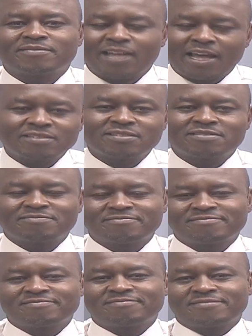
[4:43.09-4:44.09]
That
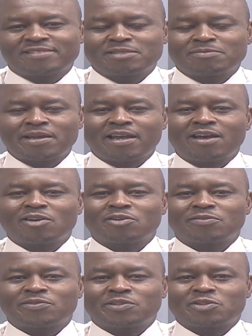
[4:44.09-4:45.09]
is my
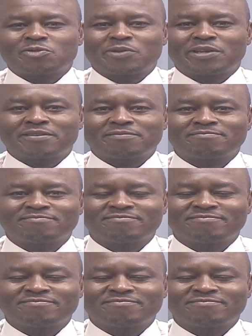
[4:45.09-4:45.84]
angle for this week.